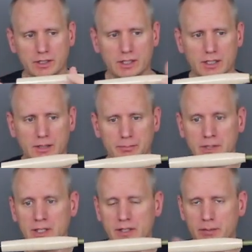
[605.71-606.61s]

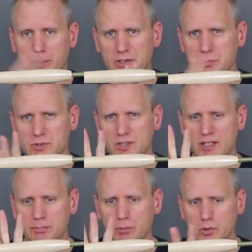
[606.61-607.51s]
The biggest
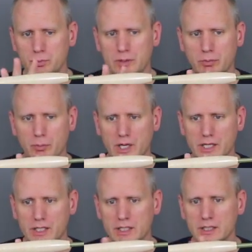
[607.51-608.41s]
mistake most people
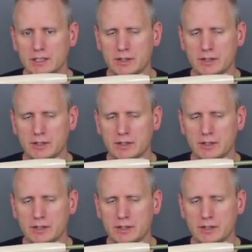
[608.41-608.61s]
make